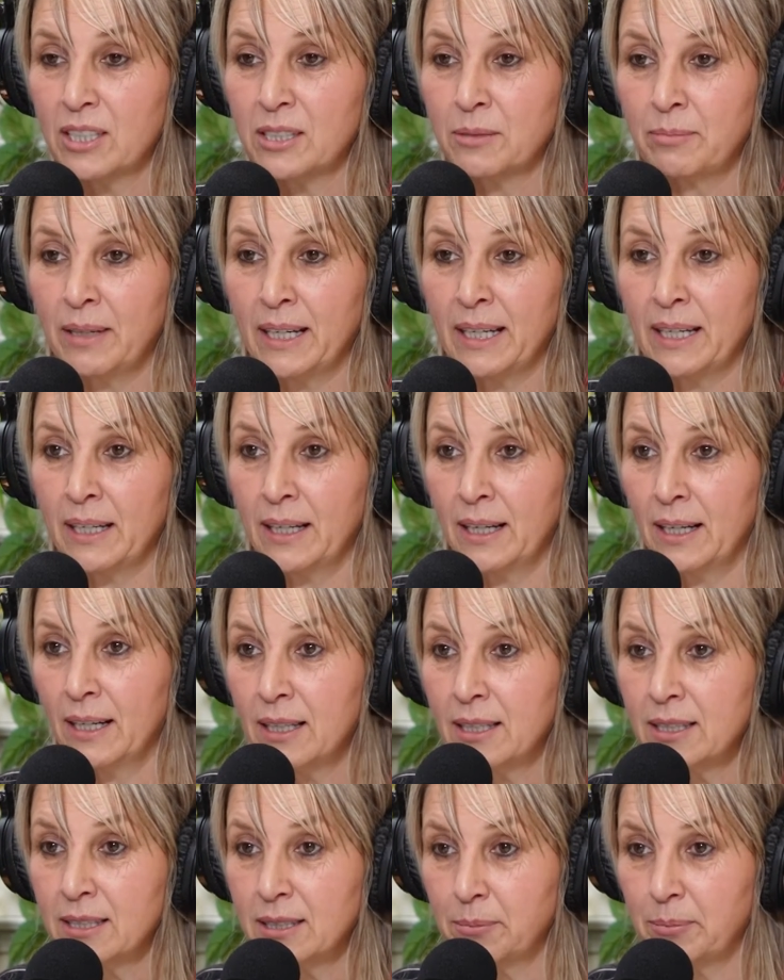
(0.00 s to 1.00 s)
my
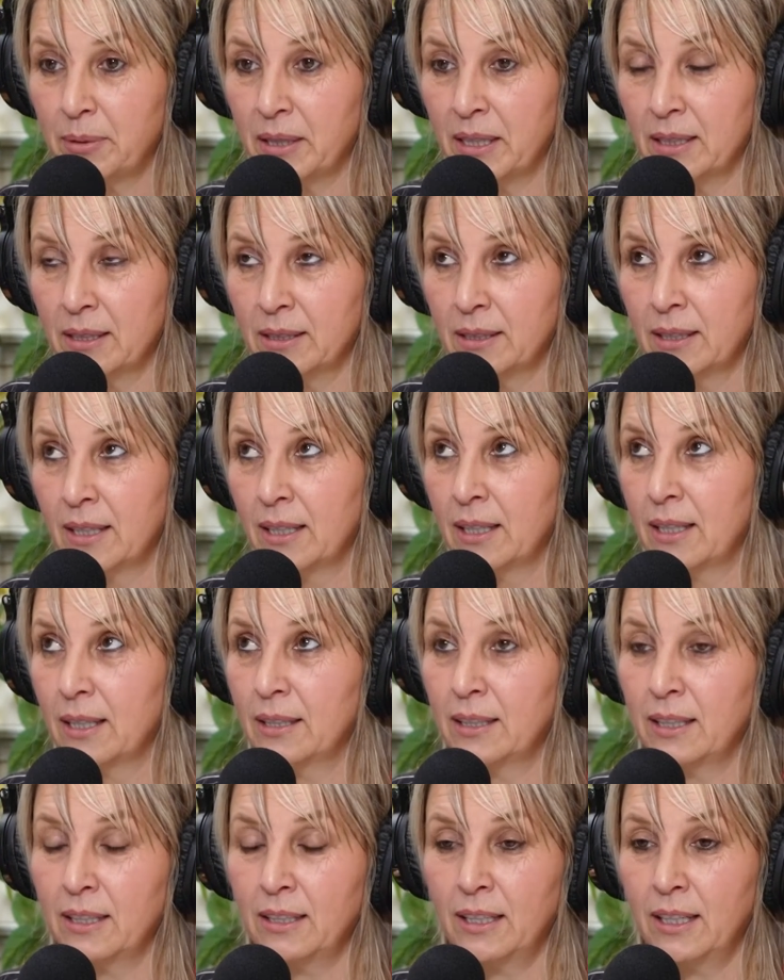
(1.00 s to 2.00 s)
husband?
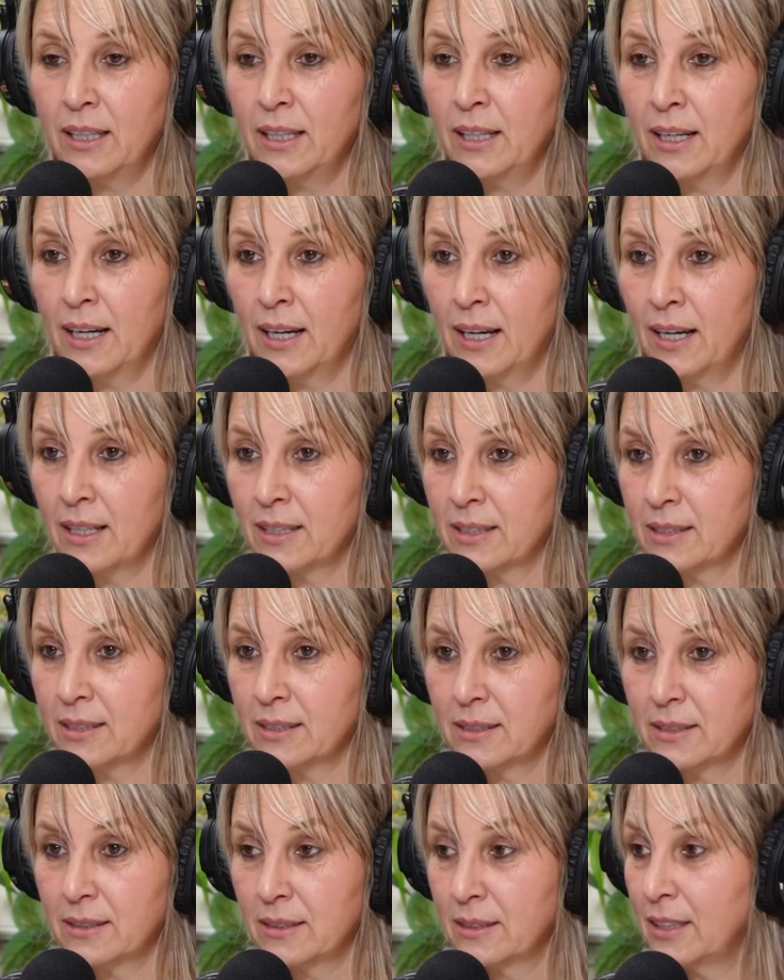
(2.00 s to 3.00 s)
Did
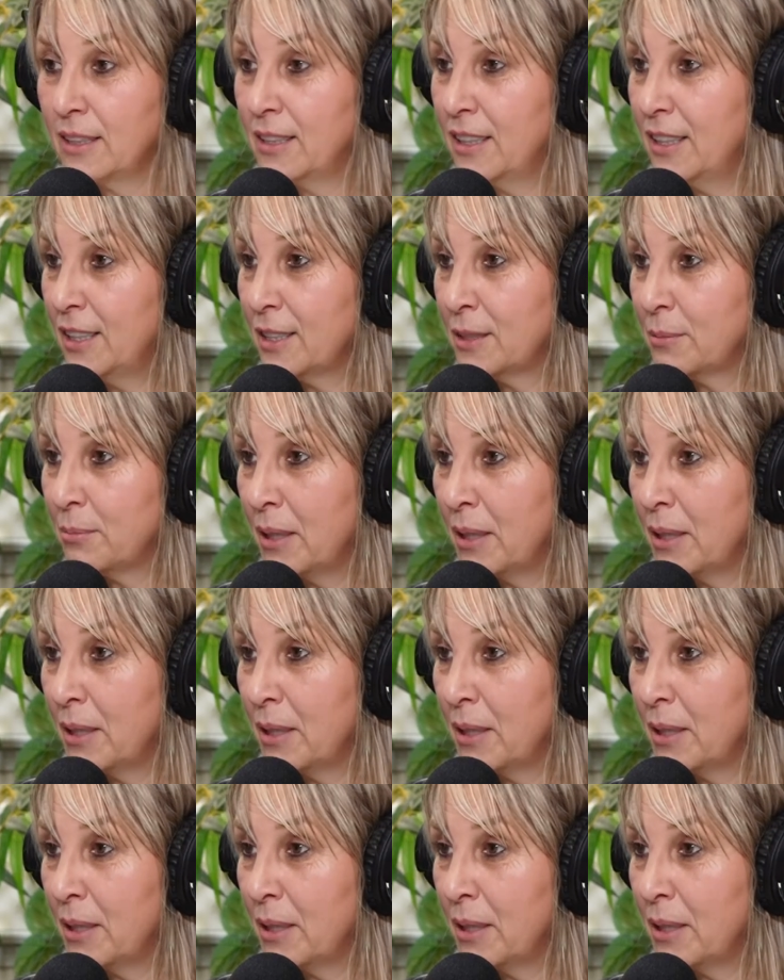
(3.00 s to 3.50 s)
he's